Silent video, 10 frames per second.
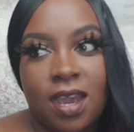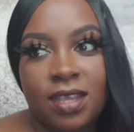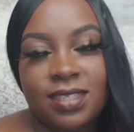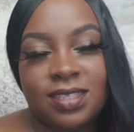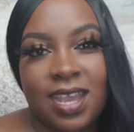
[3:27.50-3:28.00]

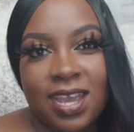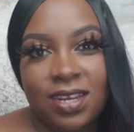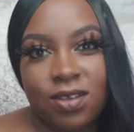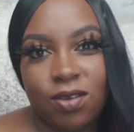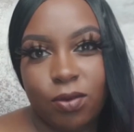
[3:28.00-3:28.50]
I
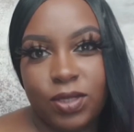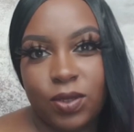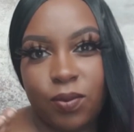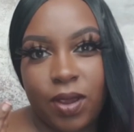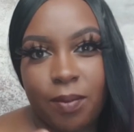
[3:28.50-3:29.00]
kind of go
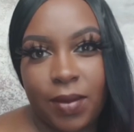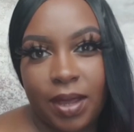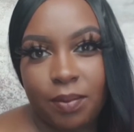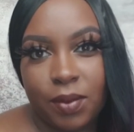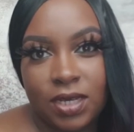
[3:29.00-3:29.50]
to where
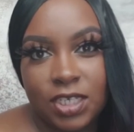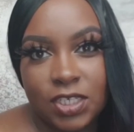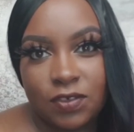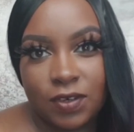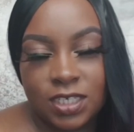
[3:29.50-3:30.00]
my money
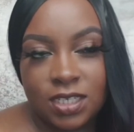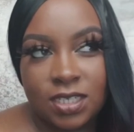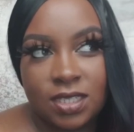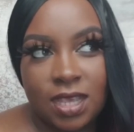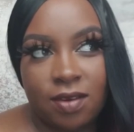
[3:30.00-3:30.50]

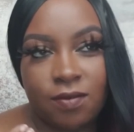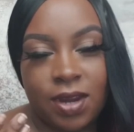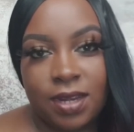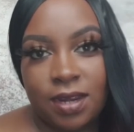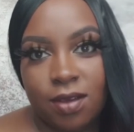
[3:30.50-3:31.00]
stretches, and
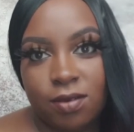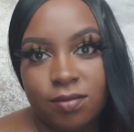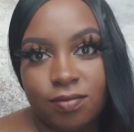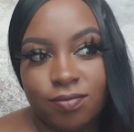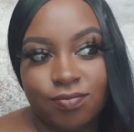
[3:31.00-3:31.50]
right
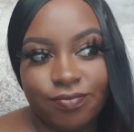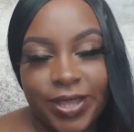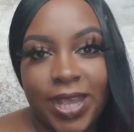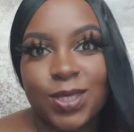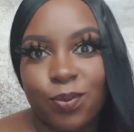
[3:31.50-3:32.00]
now
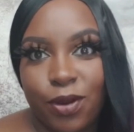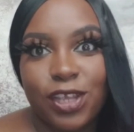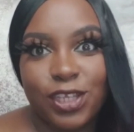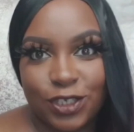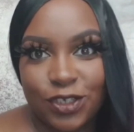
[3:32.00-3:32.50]
that's where
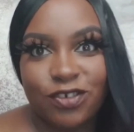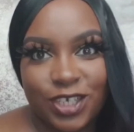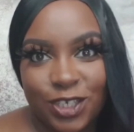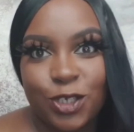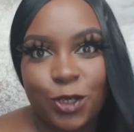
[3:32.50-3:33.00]
it can
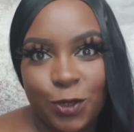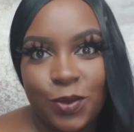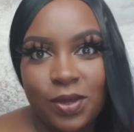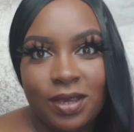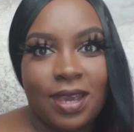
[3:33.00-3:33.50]
stretch
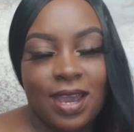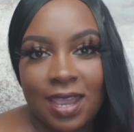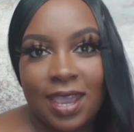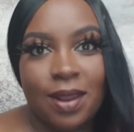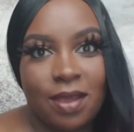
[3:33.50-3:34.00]
to.
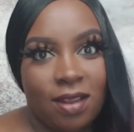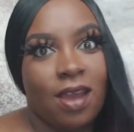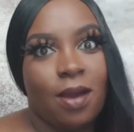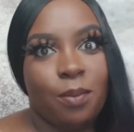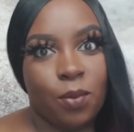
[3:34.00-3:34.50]
I get a
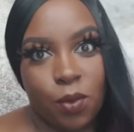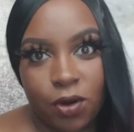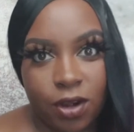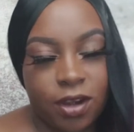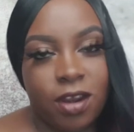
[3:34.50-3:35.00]
lot
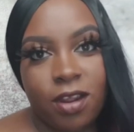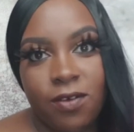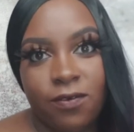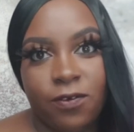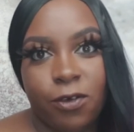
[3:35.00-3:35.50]
more
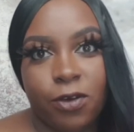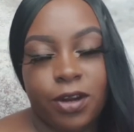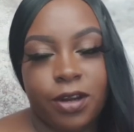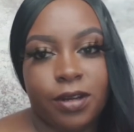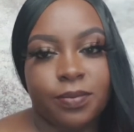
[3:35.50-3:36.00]

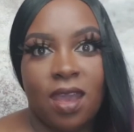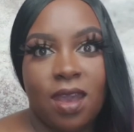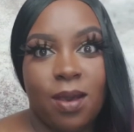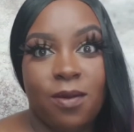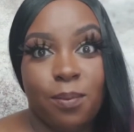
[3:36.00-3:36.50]
for
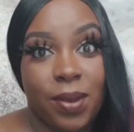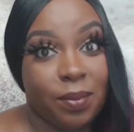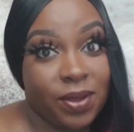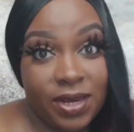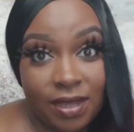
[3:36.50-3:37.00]
my
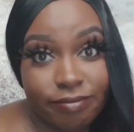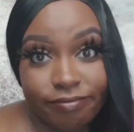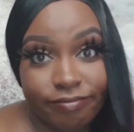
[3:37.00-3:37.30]
money,